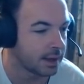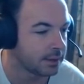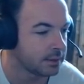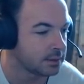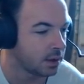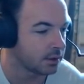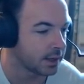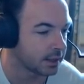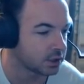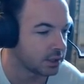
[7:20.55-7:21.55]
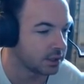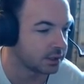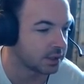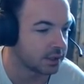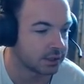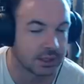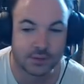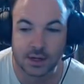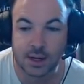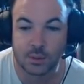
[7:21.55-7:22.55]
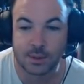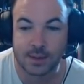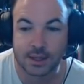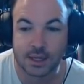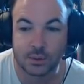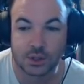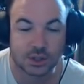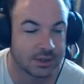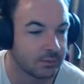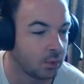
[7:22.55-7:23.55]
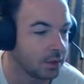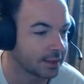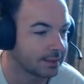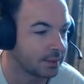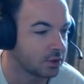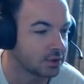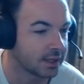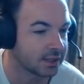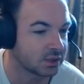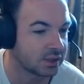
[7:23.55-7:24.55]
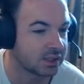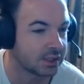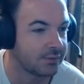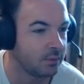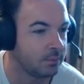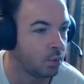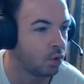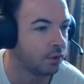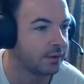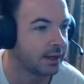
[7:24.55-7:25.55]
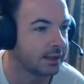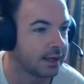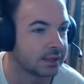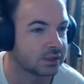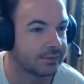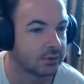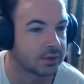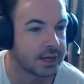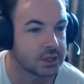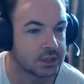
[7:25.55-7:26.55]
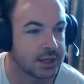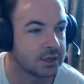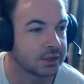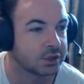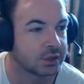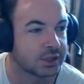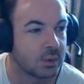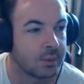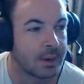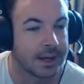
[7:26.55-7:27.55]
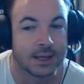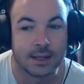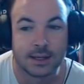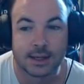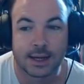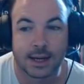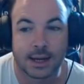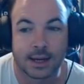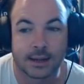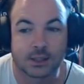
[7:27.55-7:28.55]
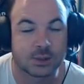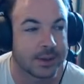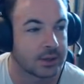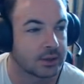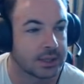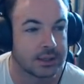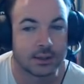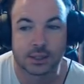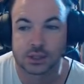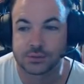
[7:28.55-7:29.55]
And oh yeah, actually there's even another one back here which is even more likely to be a lieutenant because it's even more of a safe location, and you can sort of see where my Specular Killer is